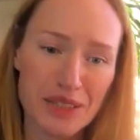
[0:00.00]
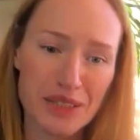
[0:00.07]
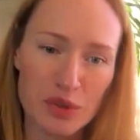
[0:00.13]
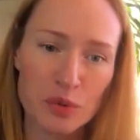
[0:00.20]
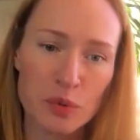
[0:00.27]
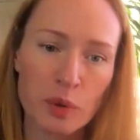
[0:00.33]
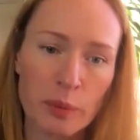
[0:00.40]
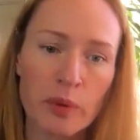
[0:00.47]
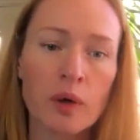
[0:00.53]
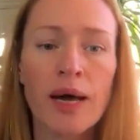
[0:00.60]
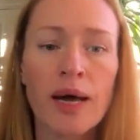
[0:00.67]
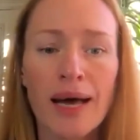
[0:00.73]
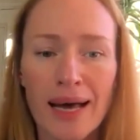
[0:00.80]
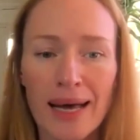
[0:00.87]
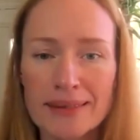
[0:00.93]
is doable.
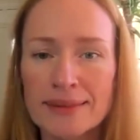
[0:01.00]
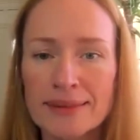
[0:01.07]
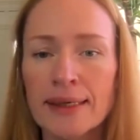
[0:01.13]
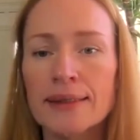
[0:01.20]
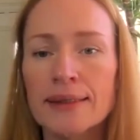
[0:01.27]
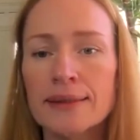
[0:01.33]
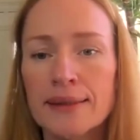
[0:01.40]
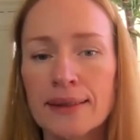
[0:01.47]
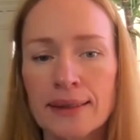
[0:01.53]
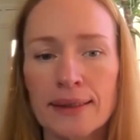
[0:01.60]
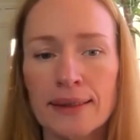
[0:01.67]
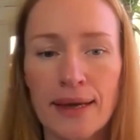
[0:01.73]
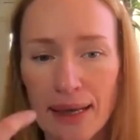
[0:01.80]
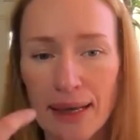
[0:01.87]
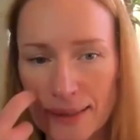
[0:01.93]
And
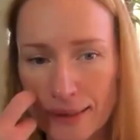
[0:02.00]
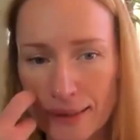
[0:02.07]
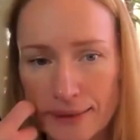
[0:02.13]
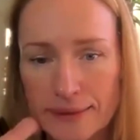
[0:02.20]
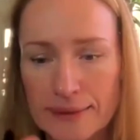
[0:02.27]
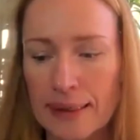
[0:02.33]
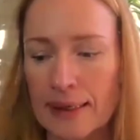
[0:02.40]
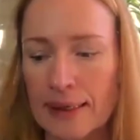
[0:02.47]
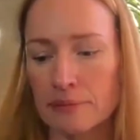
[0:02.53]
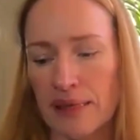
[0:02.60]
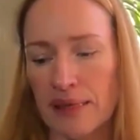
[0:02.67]
secondly, and again,